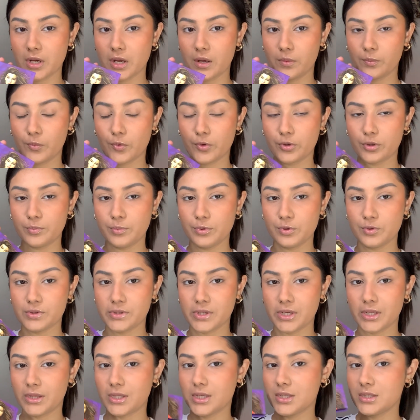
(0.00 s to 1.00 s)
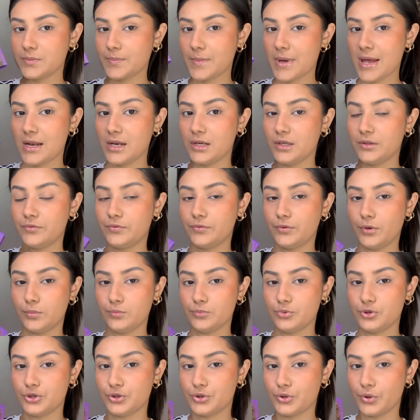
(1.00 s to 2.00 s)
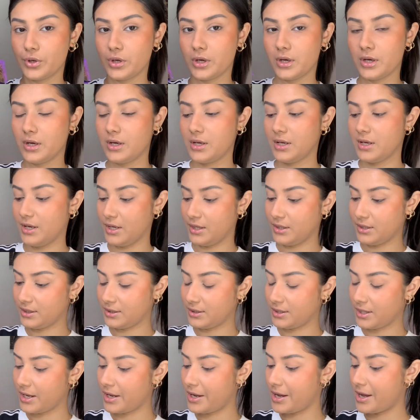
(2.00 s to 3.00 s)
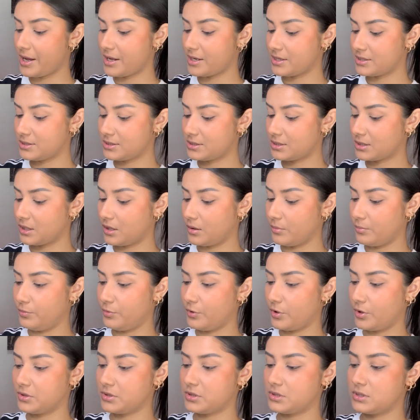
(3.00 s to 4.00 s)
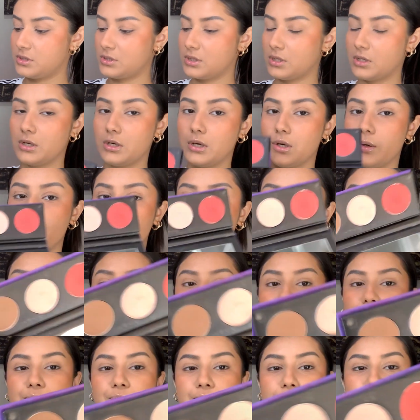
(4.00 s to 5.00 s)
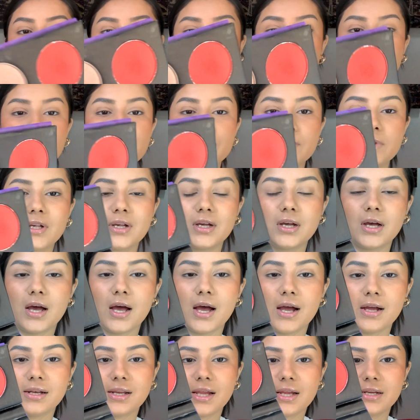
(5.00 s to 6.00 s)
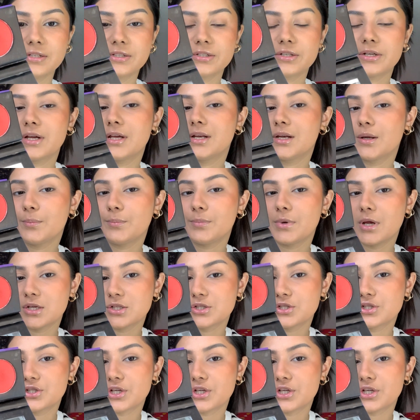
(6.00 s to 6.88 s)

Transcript: I'm going to be using this palette from Sugar, and it has a bronzer, a highlighter, and a blush